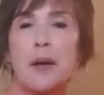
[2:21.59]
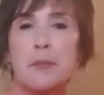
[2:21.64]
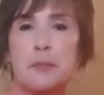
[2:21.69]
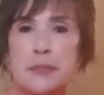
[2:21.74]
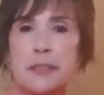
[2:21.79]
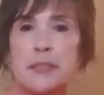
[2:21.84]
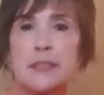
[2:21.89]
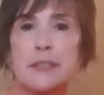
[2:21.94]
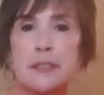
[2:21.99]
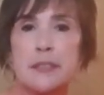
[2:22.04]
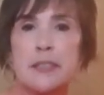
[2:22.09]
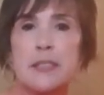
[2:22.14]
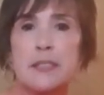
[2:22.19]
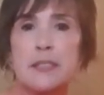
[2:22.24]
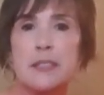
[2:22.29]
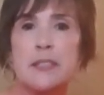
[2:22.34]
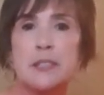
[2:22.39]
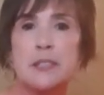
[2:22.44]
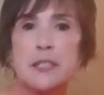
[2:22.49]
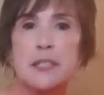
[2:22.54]

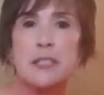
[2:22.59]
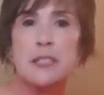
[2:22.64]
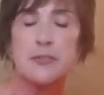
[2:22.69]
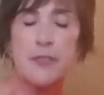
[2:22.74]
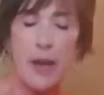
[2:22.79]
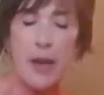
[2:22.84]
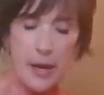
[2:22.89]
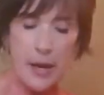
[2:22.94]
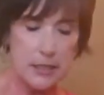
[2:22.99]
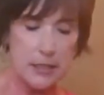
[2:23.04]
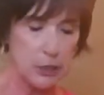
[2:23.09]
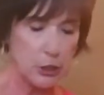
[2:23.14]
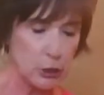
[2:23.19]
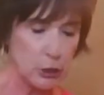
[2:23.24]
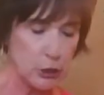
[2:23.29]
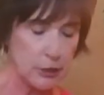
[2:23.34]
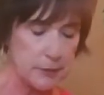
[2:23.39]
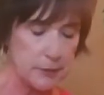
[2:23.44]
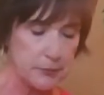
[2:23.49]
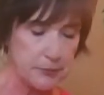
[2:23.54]
it's fine and
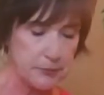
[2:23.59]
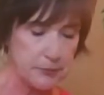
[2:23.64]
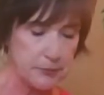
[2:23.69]
good.